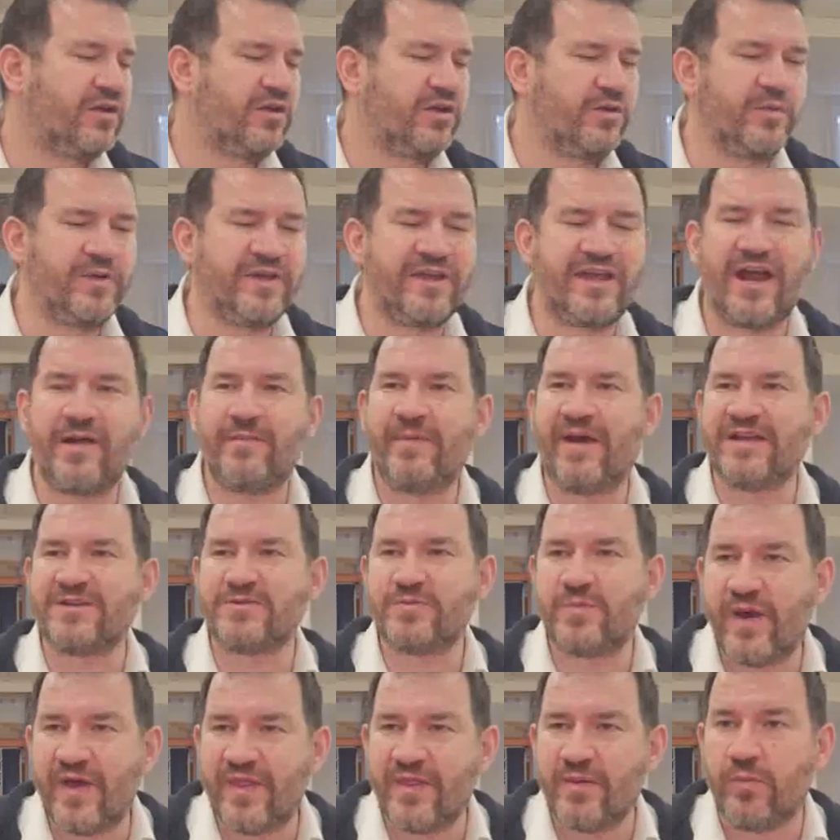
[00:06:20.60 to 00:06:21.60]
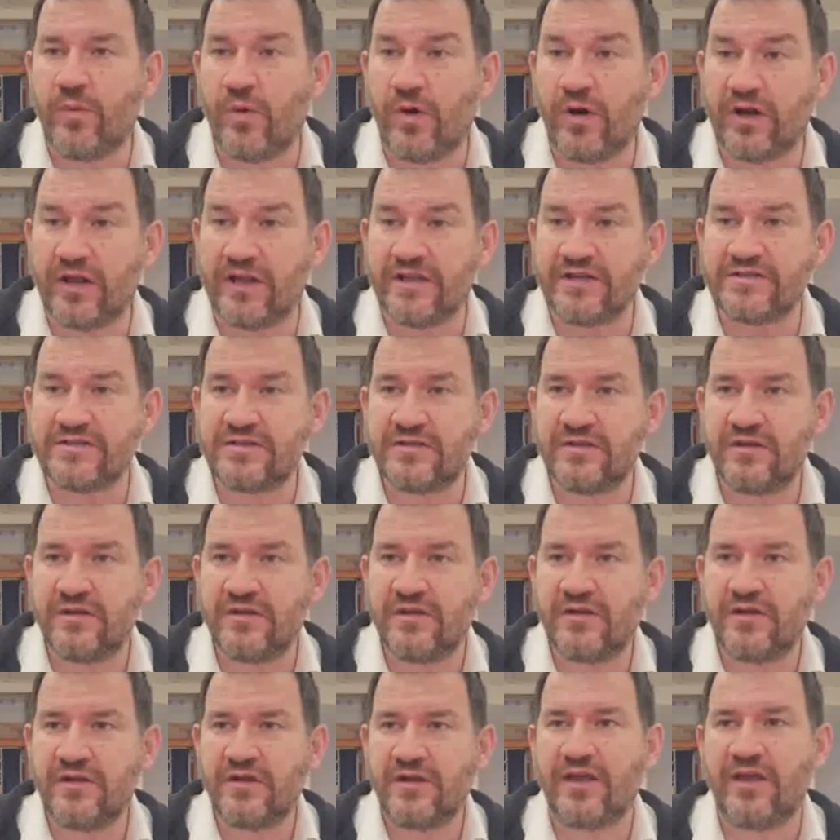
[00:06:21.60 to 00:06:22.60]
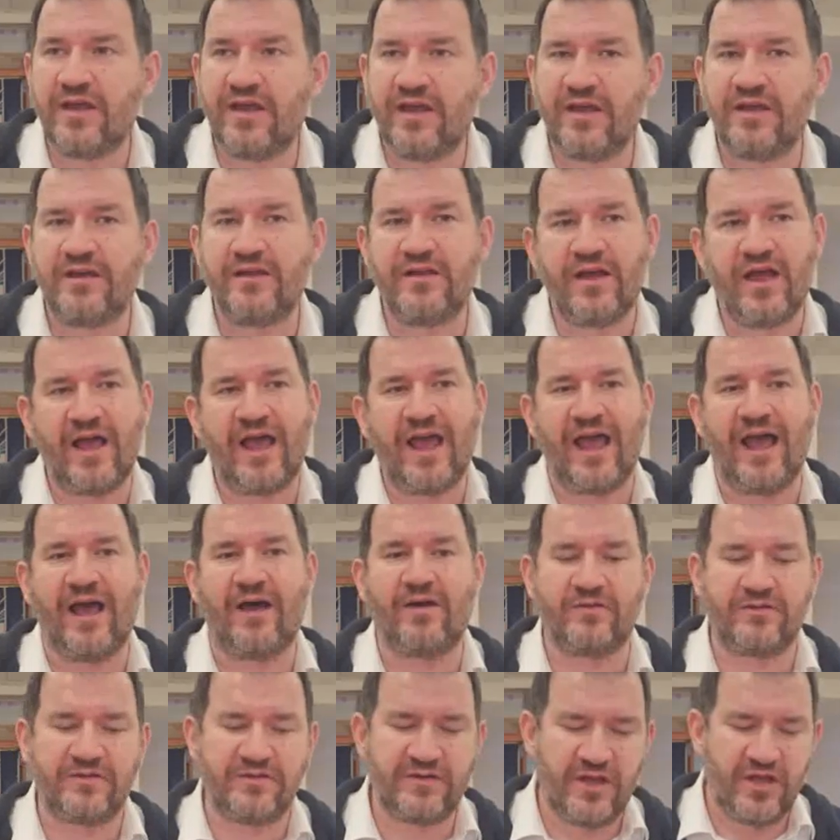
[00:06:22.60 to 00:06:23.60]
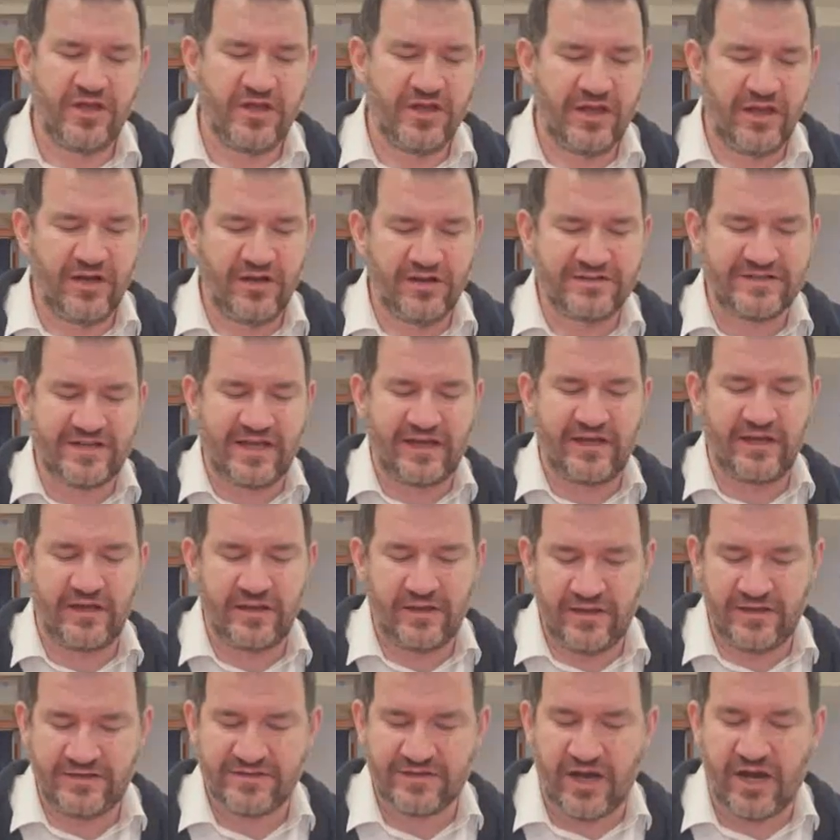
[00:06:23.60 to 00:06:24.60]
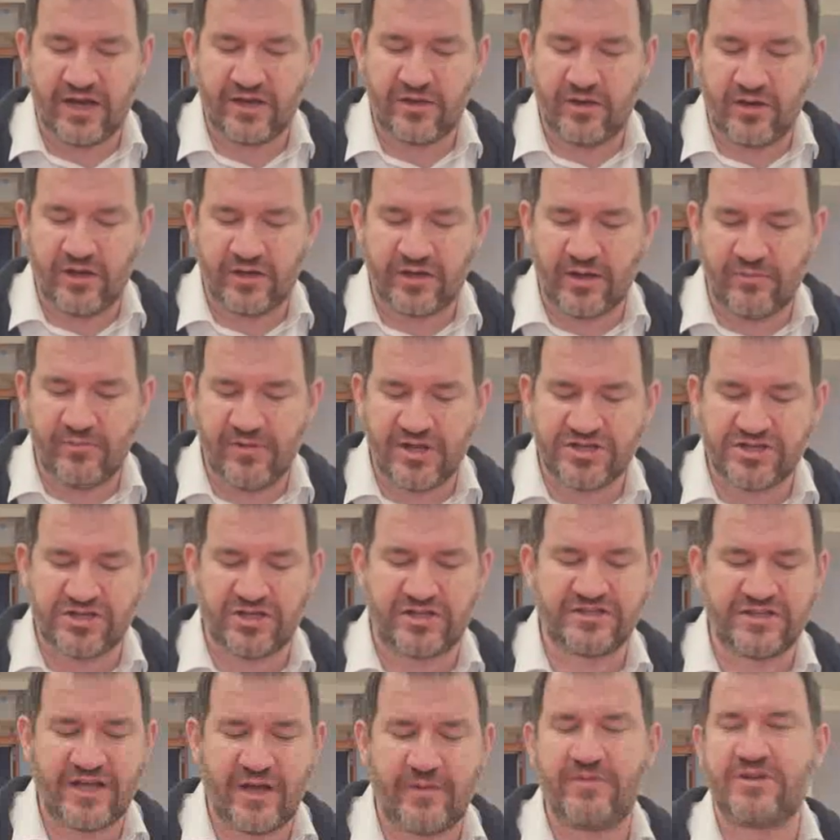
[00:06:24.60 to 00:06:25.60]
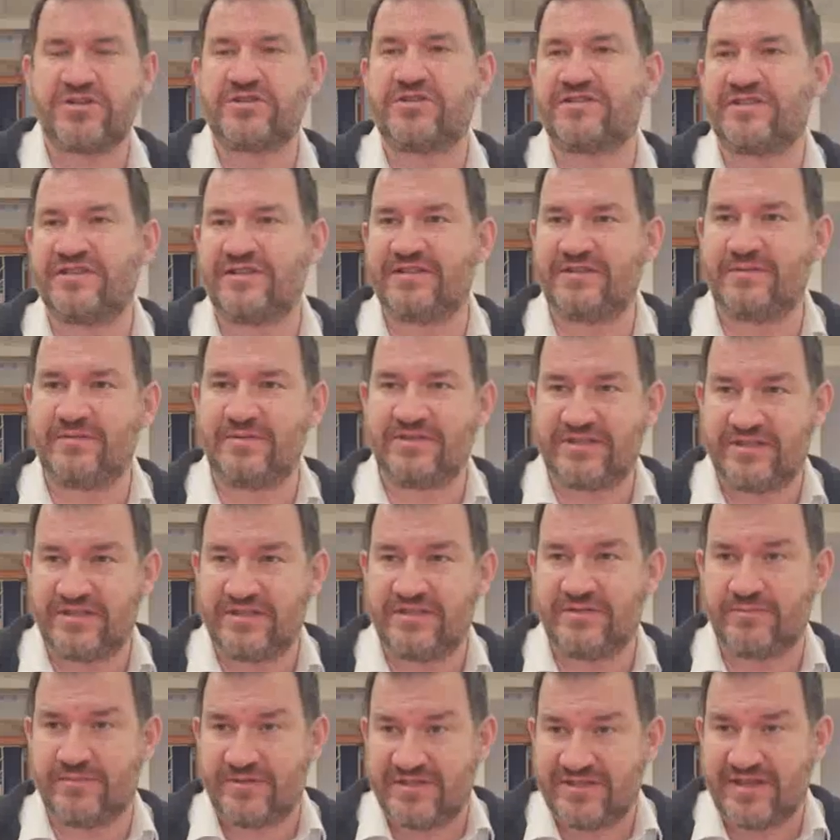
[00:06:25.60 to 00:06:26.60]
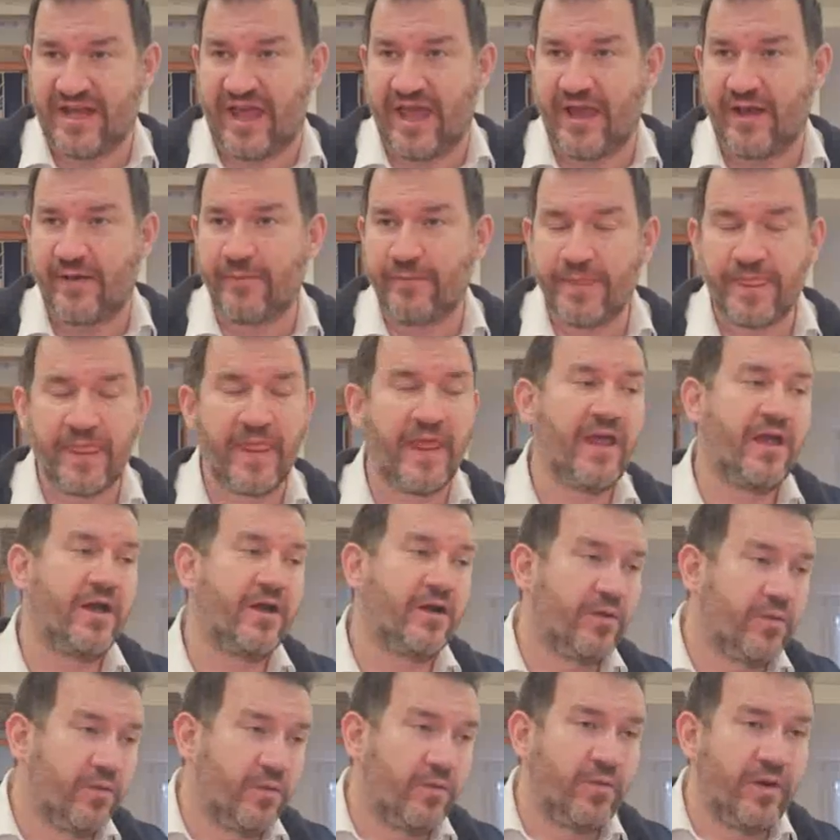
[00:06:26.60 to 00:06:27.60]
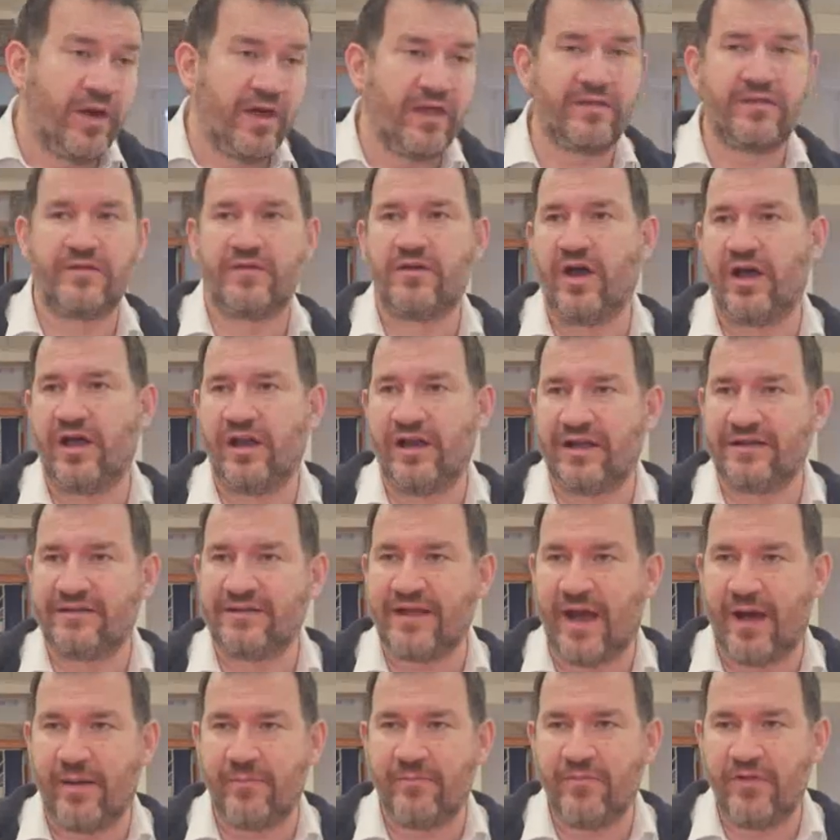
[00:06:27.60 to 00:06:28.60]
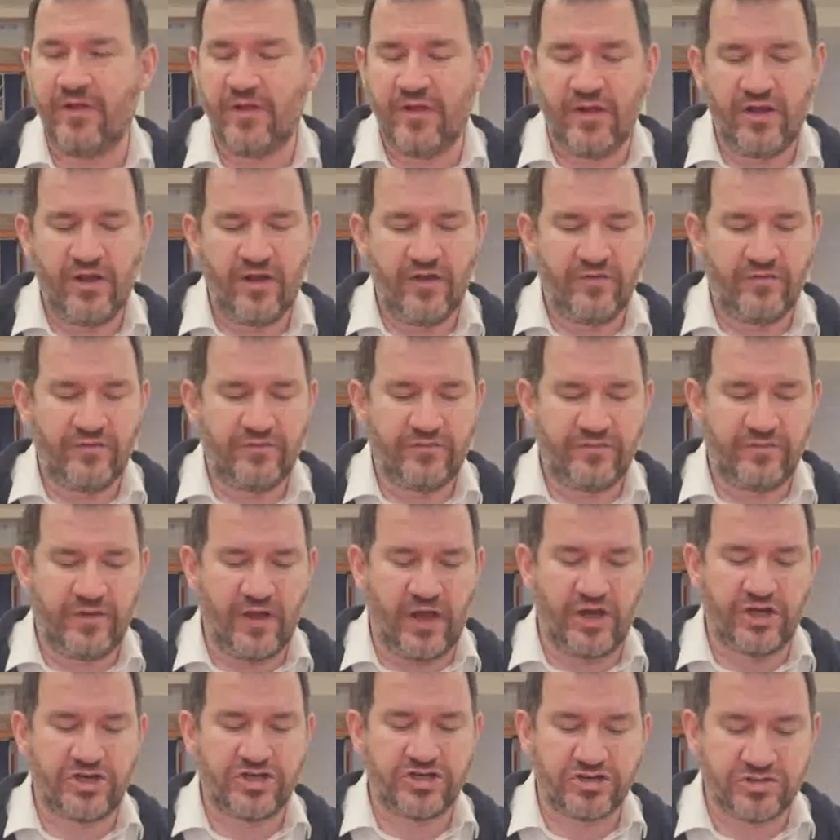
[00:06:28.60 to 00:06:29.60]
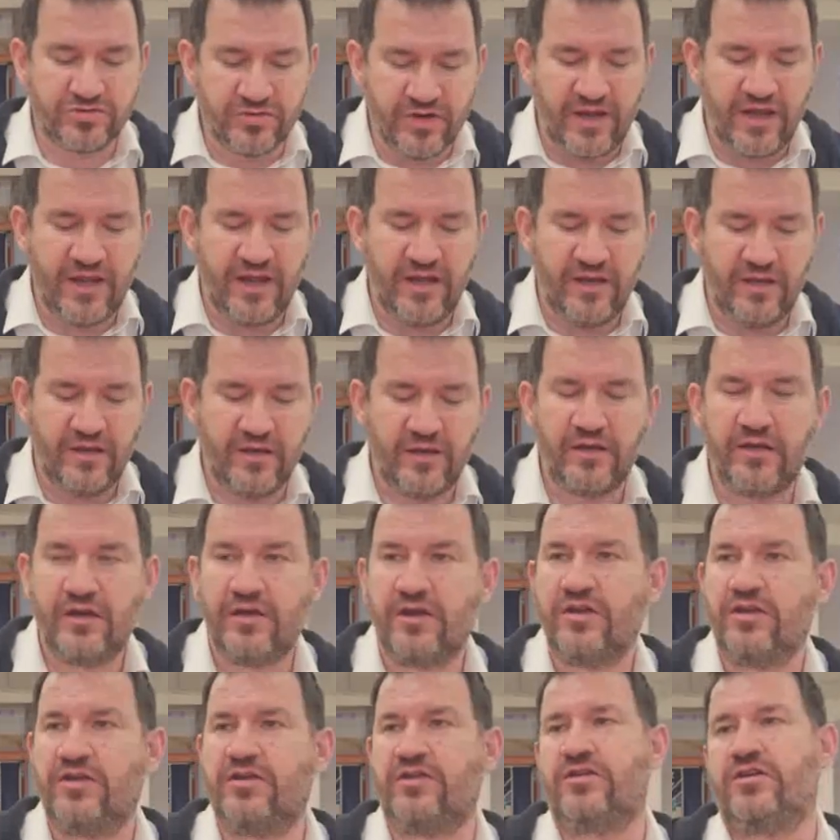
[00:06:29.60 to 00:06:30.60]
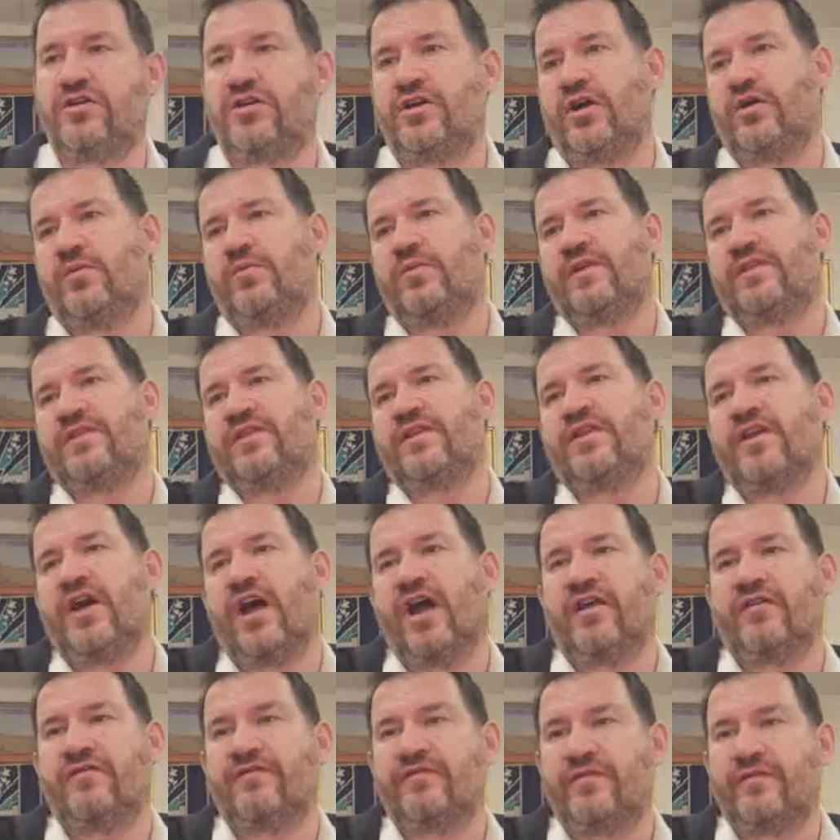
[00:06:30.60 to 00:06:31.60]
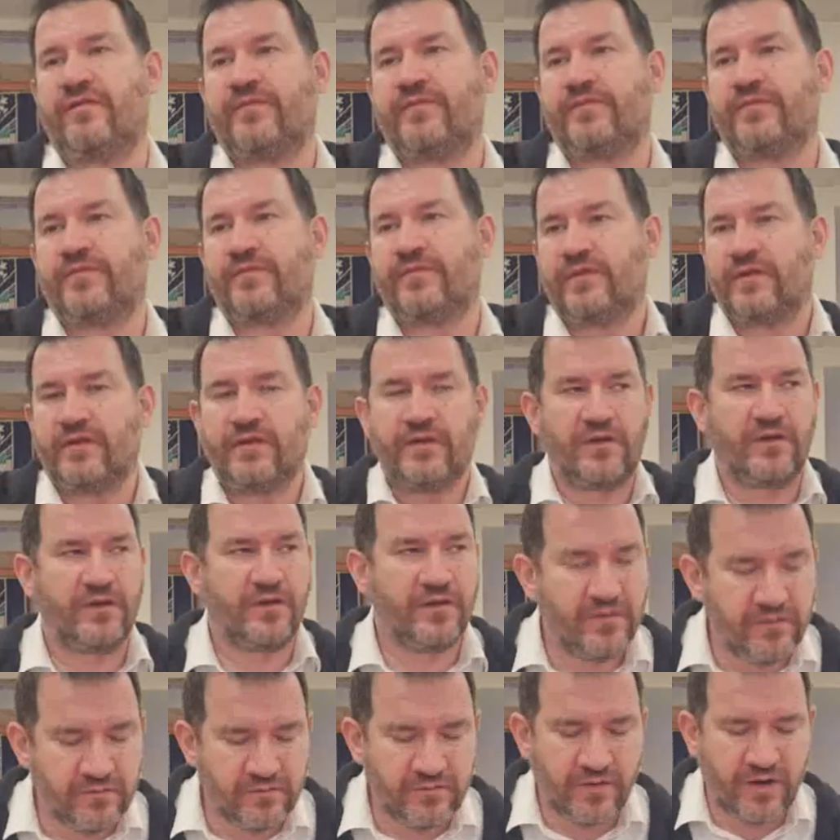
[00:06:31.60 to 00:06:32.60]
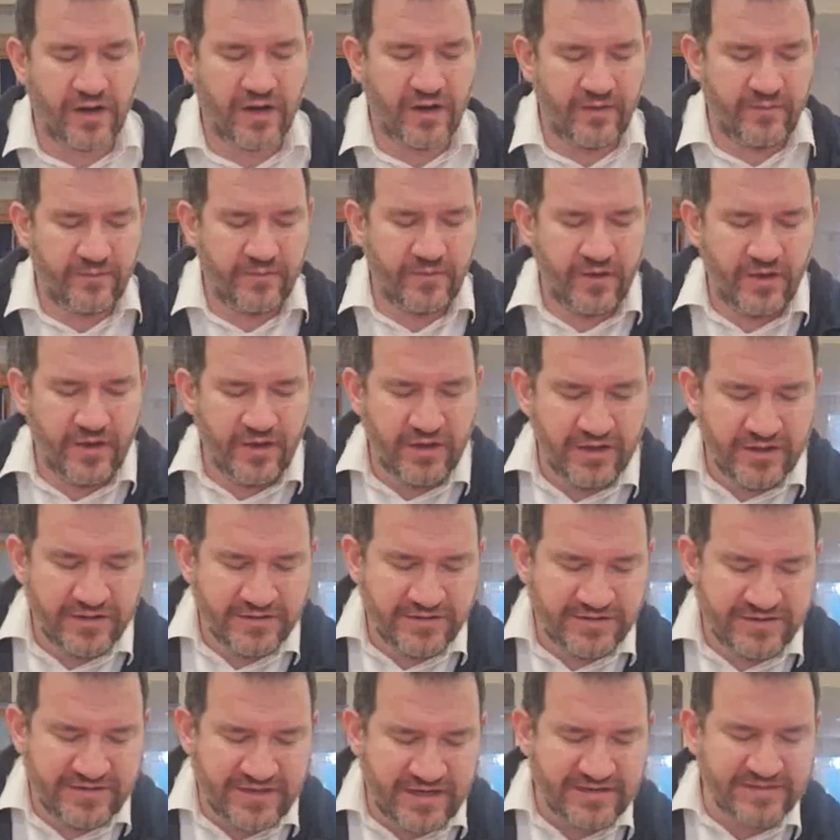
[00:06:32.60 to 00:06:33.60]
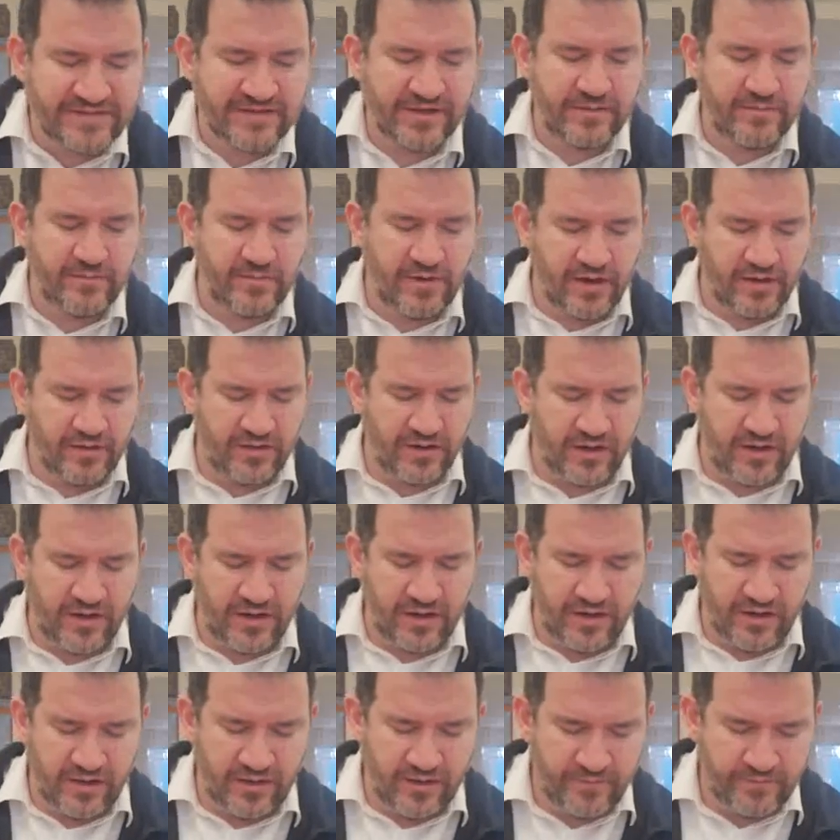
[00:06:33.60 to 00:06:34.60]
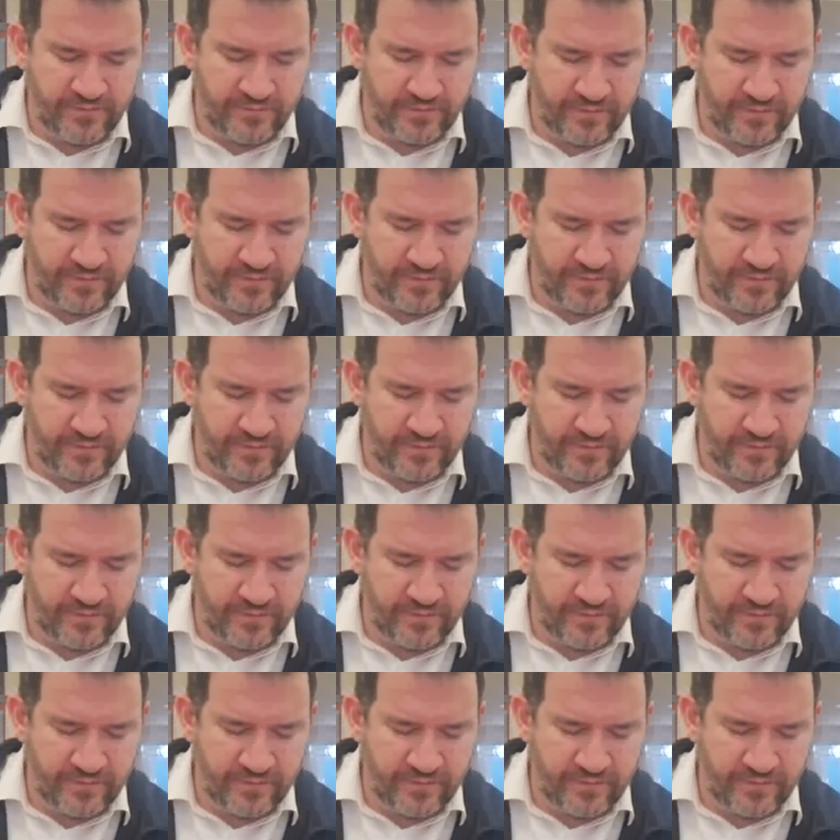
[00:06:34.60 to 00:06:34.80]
All we care about is where the wall is. In, out. It looks like it's arguing on our Mishnah, because our Mishnah seems to be saying, with Goyal Adam, that a tree, you go with the knife. Right? So says the Gemara